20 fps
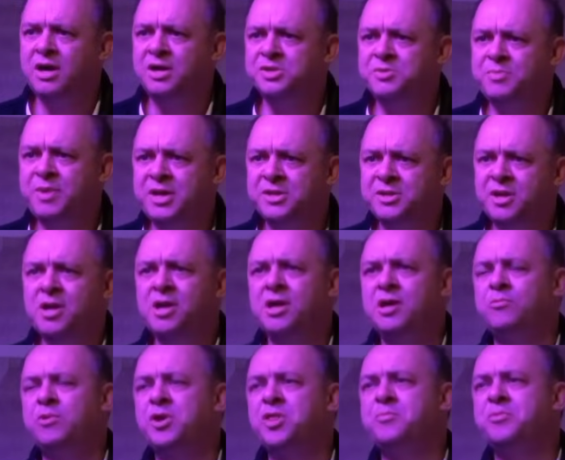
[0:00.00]
uh, debate.
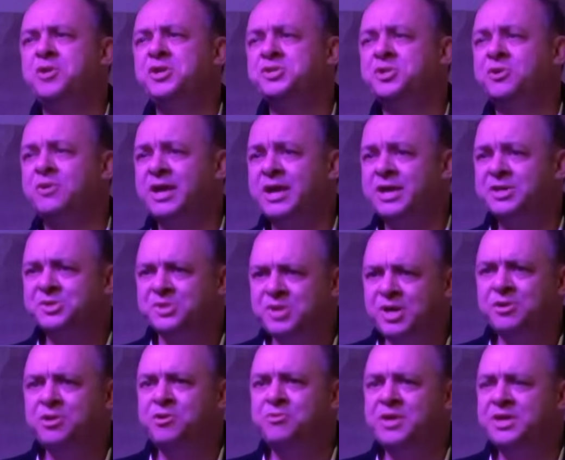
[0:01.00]
What do the pre-Socratics
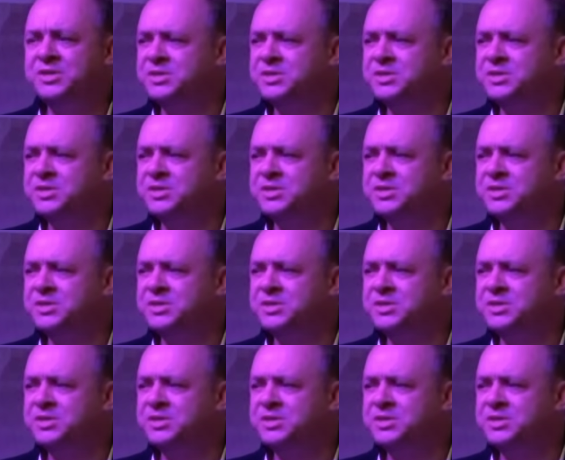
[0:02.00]
tell you?